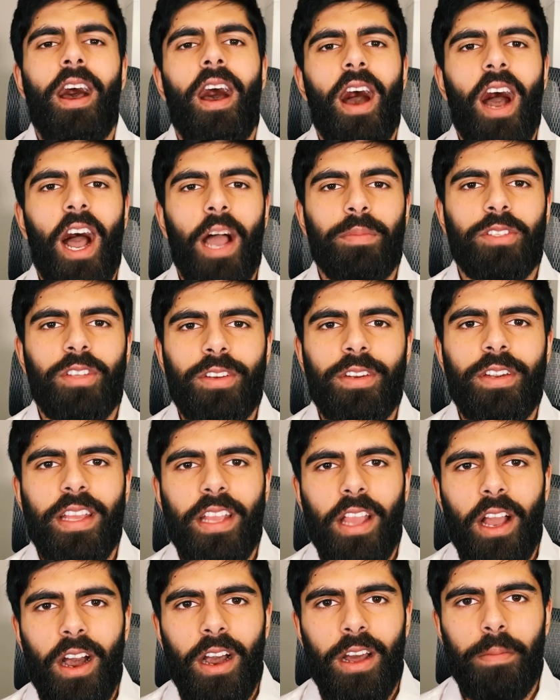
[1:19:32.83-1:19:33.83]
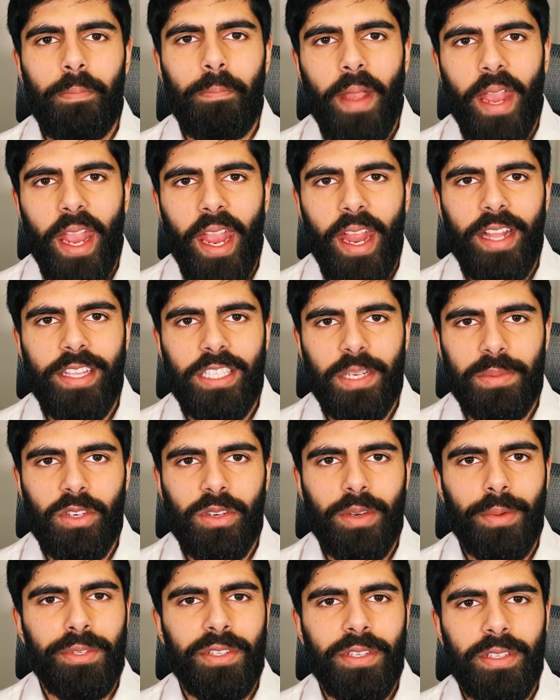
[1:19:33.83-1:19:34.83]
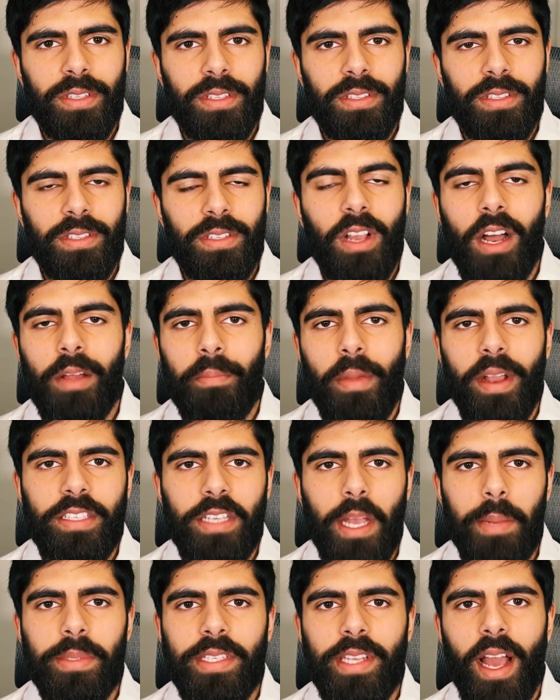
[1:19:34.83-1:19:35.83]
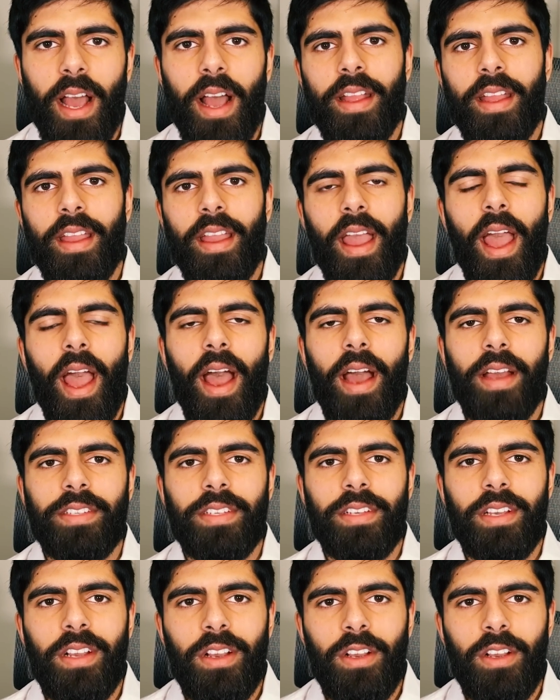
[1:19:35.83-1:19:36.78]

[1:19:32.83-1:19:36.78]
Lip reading: I'm turning on paid subscriptions on my Substack at